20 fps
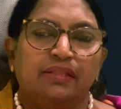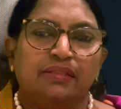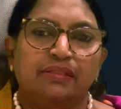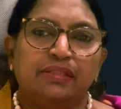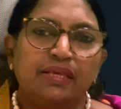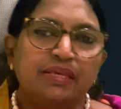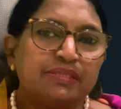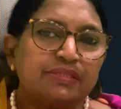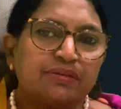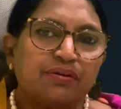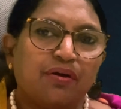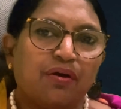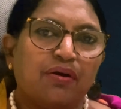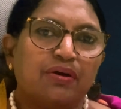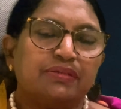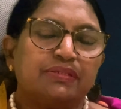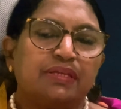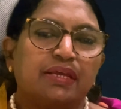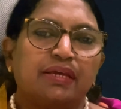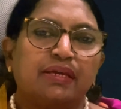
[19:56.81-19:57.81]
This
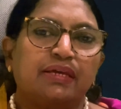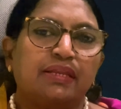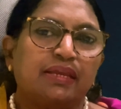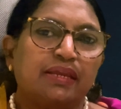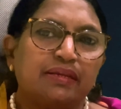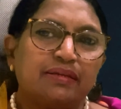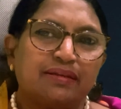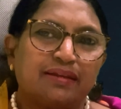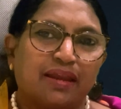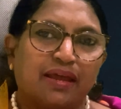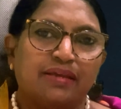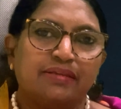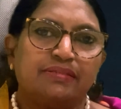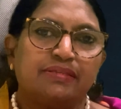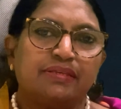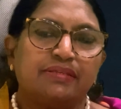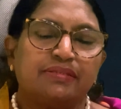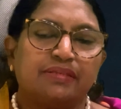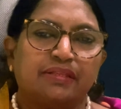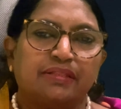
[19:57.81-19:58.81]
caused a great
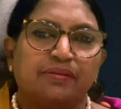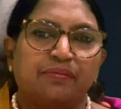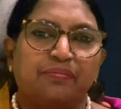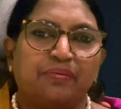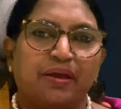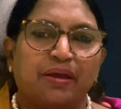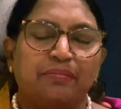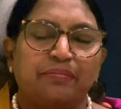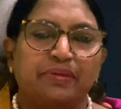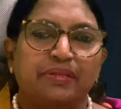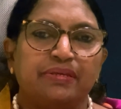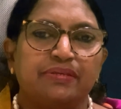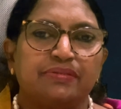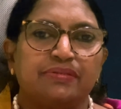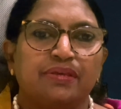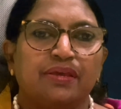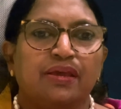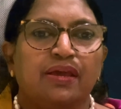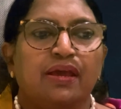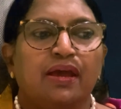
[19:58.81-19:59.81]
crisis in the
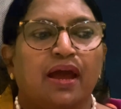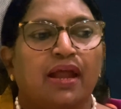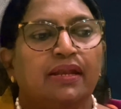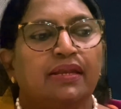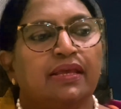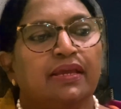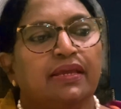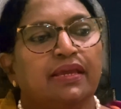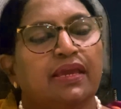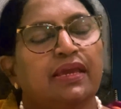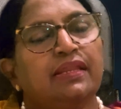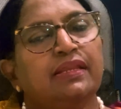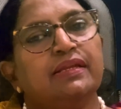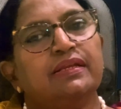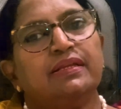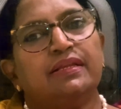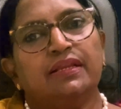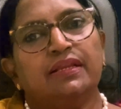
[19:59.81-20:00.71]
families, and again it